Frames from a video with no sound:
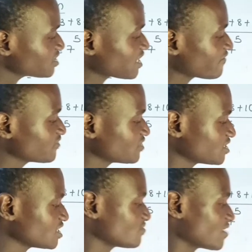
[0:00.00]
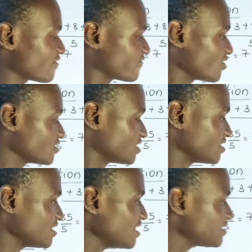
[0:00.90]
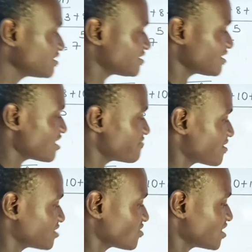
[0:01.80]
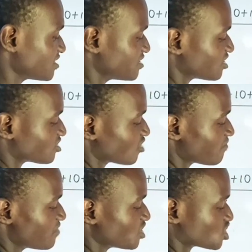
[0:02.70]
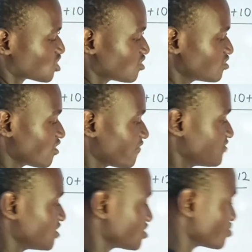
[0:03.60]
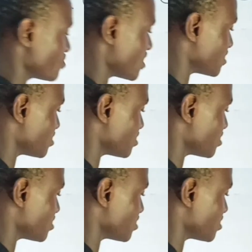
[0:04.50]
76 we have gotten is the same as writing the summation of d squared.